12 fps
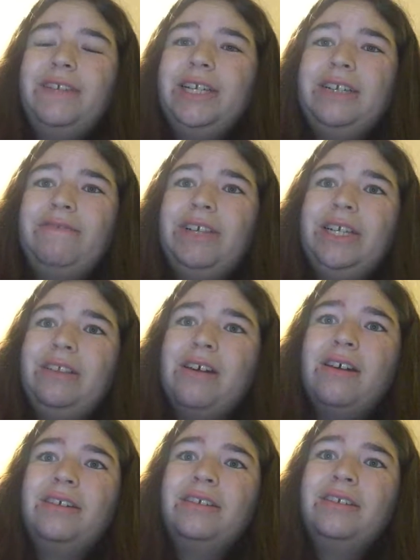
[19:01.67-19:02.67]
very, very
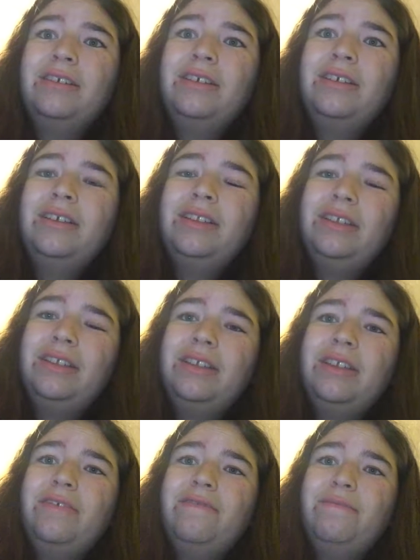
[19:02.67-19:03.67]
long
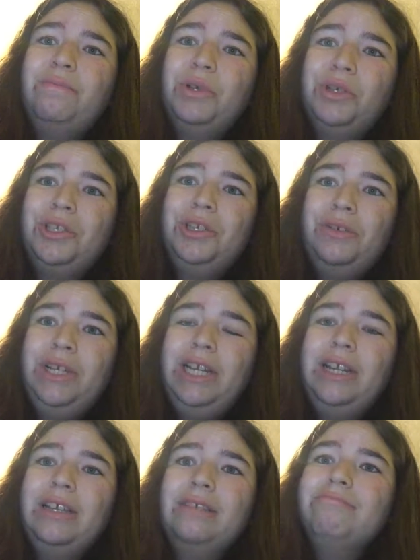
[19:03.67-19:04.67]
list of books to
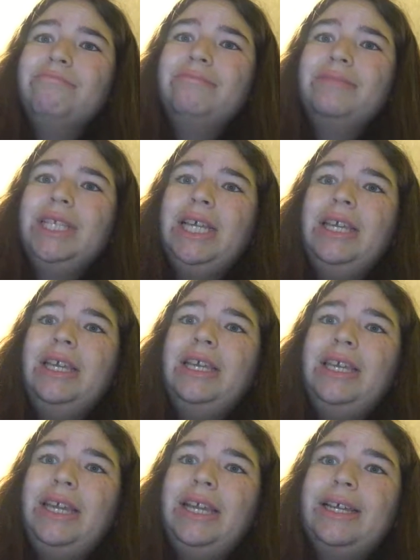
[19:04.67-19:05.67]
read.
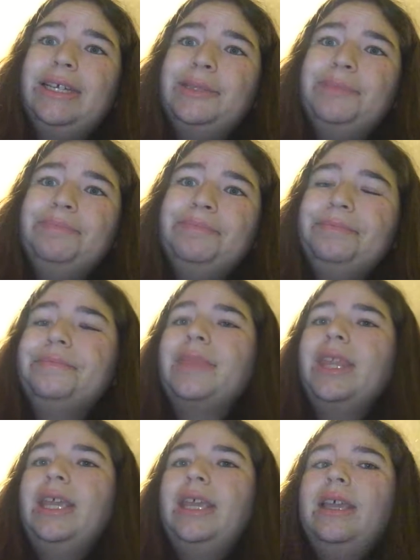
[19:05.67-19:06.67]
Yeah,
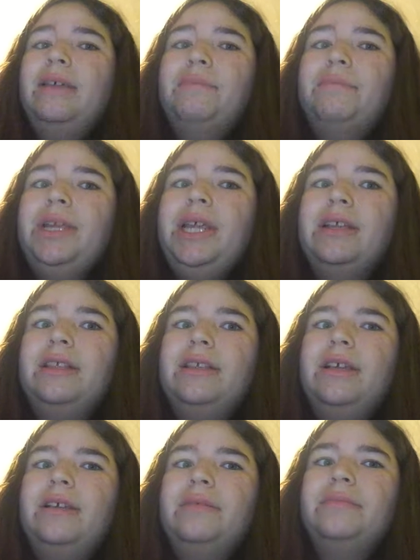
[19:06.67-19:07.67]
but
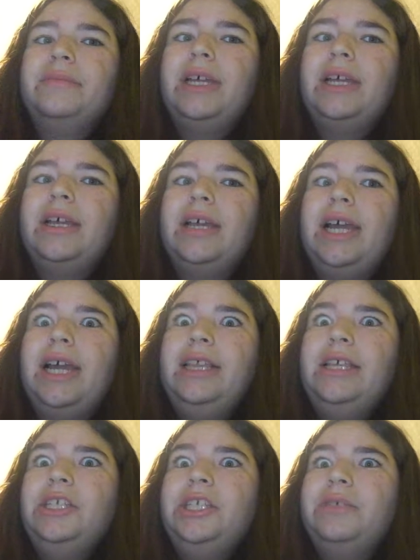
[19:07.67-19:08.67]
yeah, I
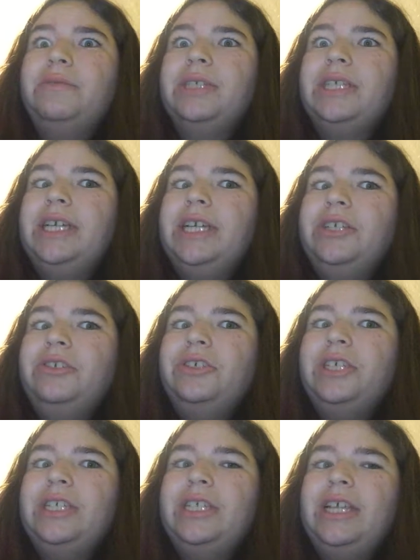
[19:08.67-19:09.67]
think she's really
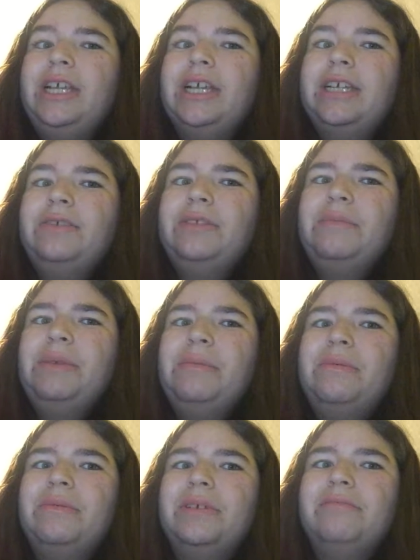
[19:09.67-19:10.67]
interesting. I know some
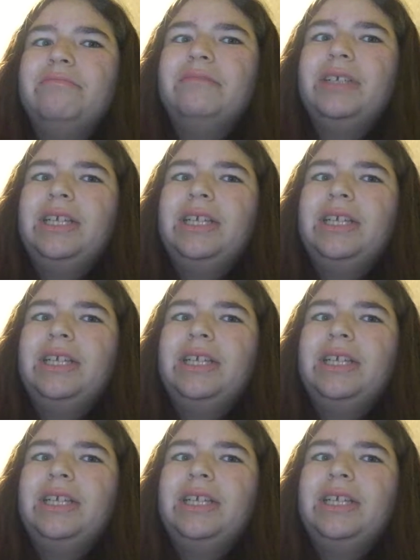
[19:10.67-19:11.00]
people weren't,